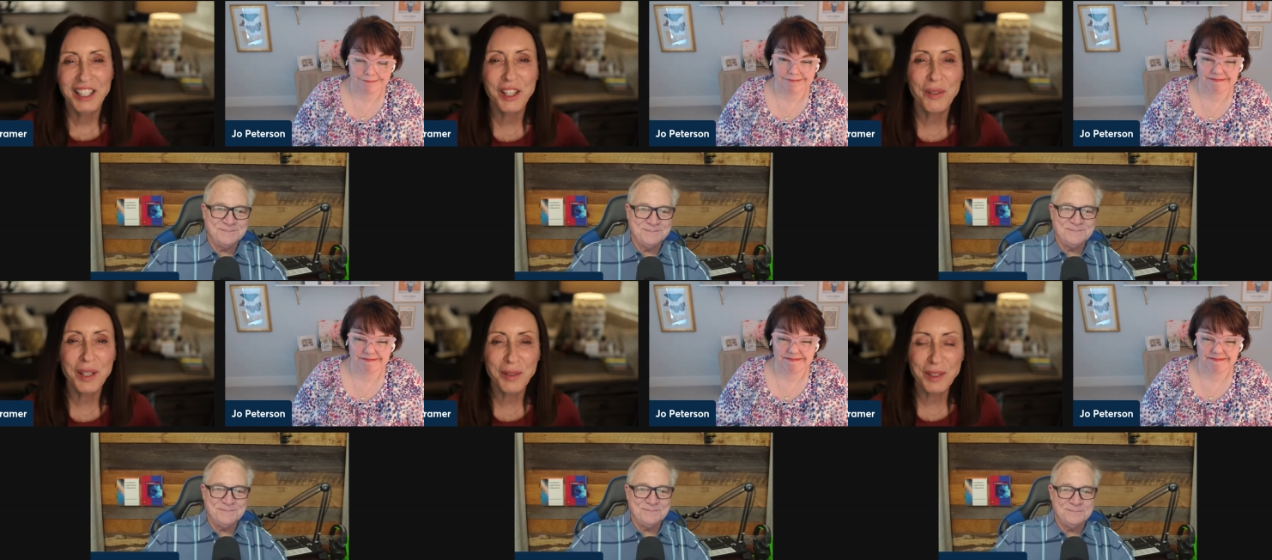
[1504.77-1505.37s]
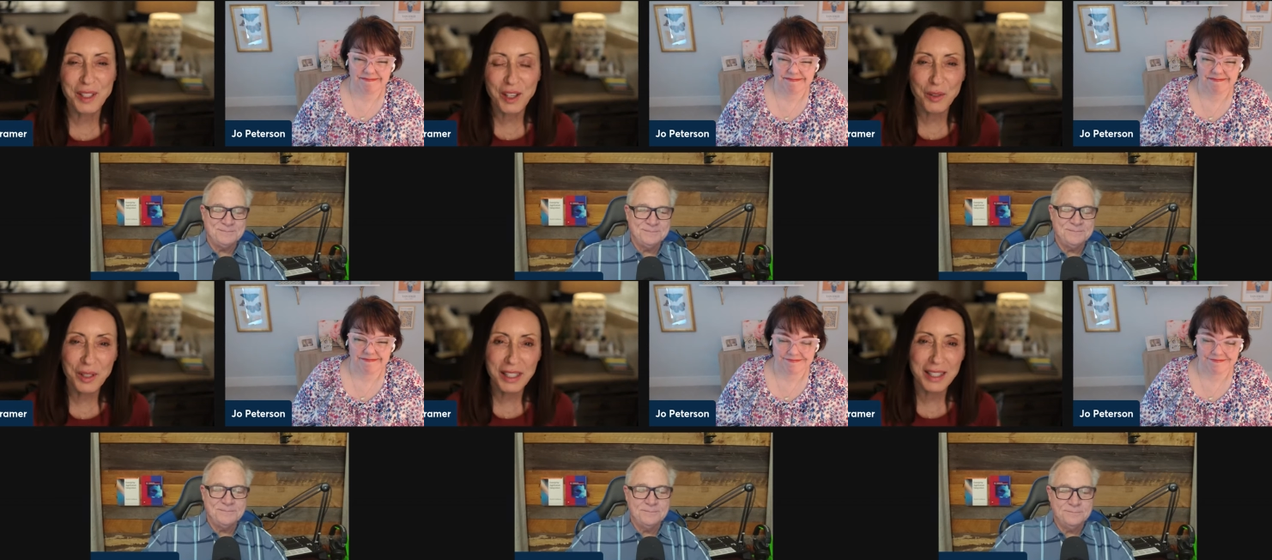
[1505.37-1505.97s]
Speaker 1: you know what? It was
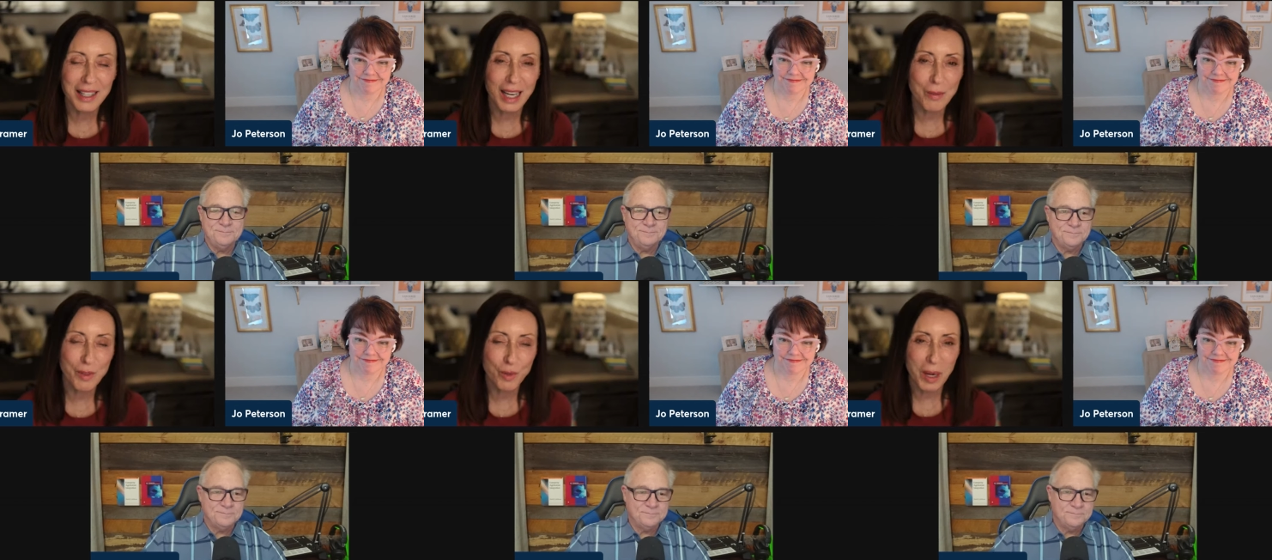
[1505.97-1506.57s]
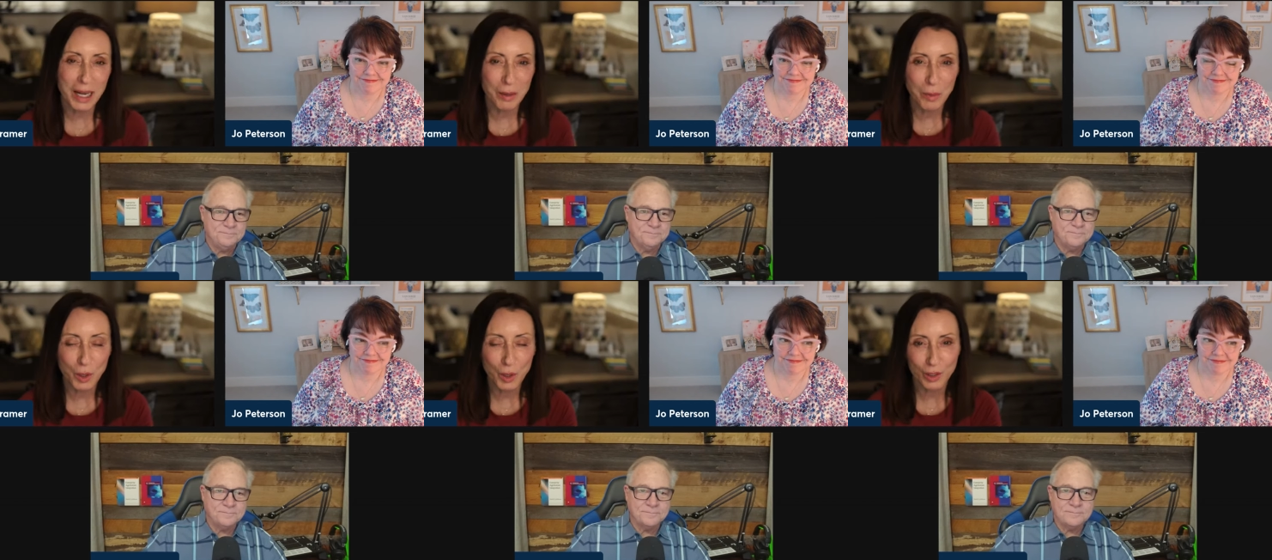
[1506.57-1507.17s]
always a game of whack a
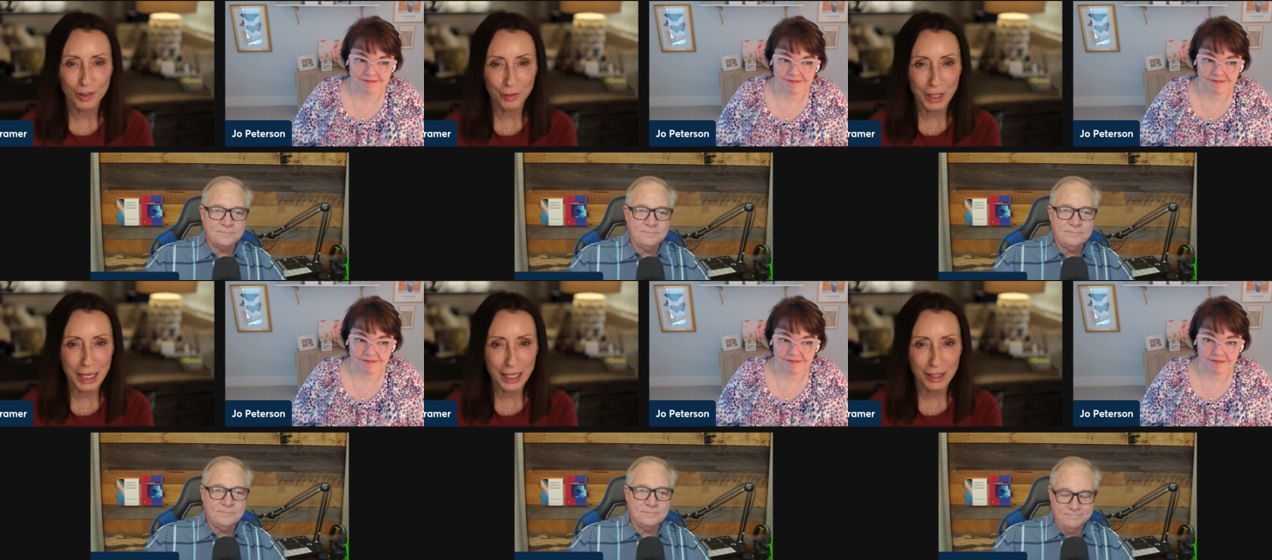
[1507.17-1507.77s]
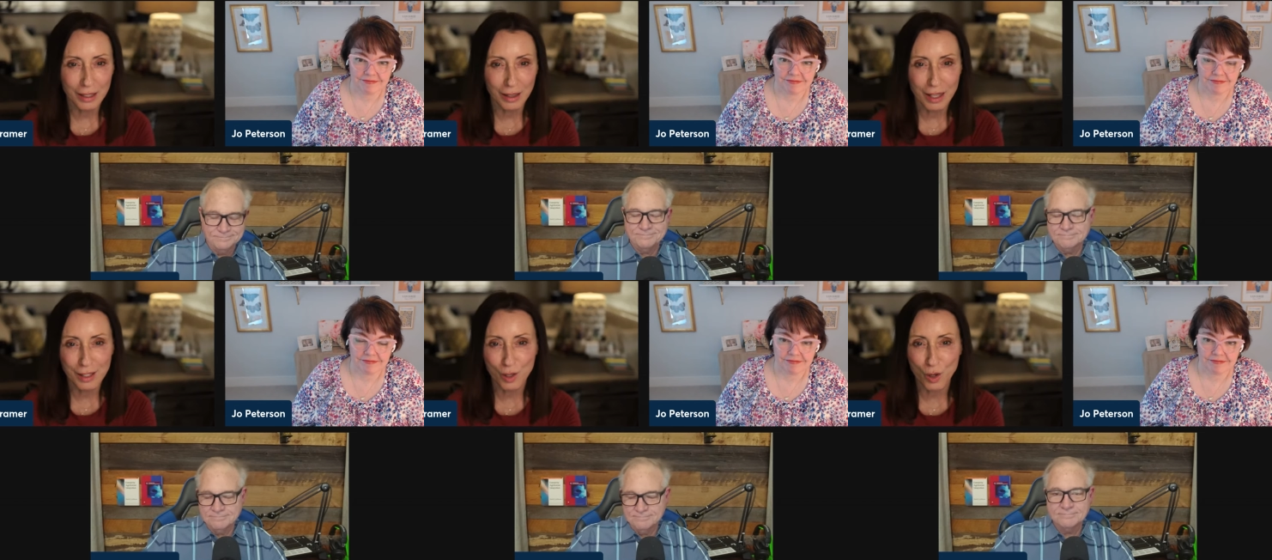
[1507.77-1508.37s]
mole, right?
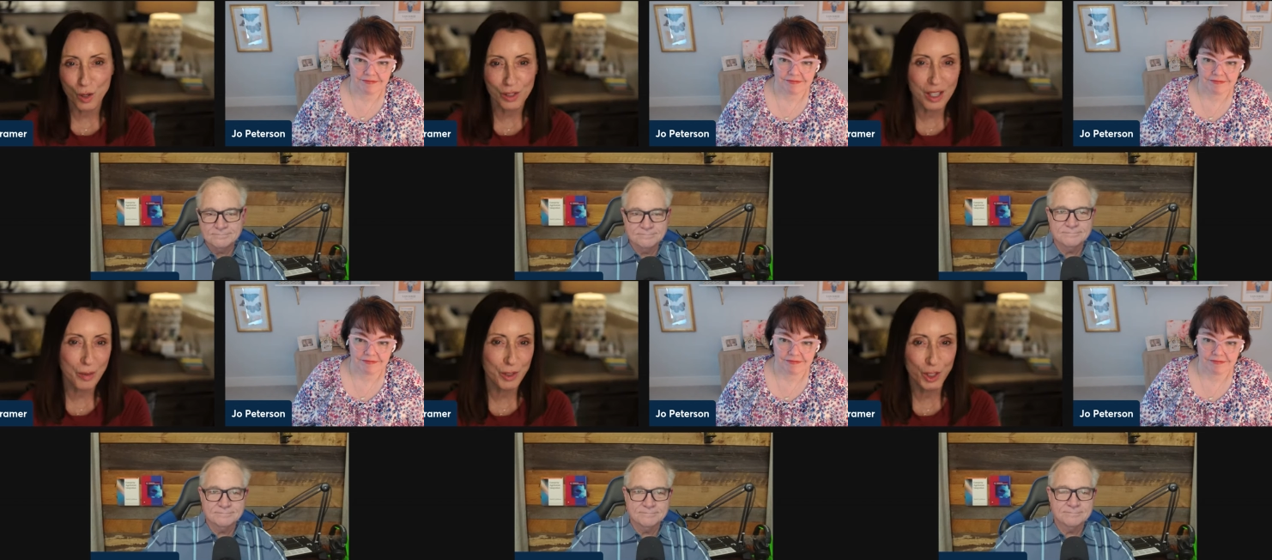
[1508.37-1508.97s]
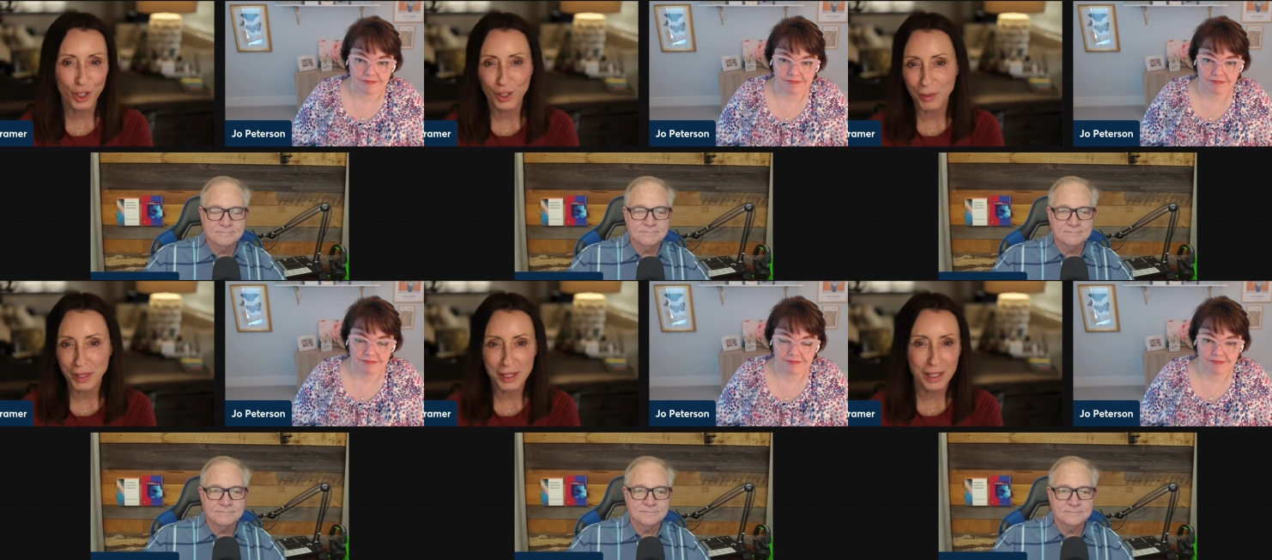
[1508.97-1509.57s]
This whole
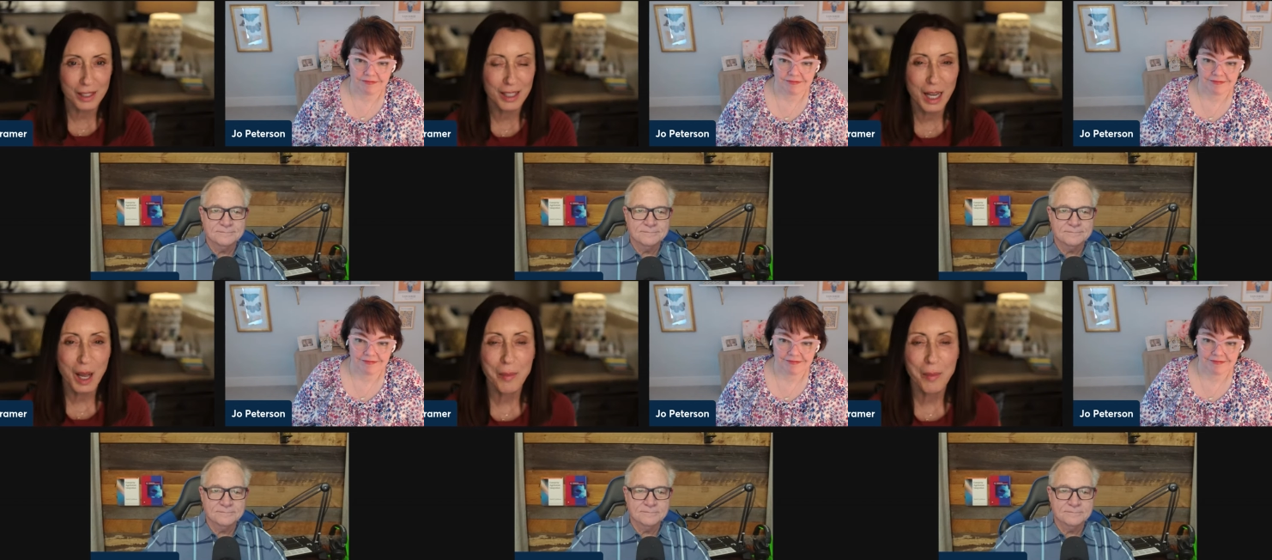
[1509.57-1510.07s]
cybersecurity business.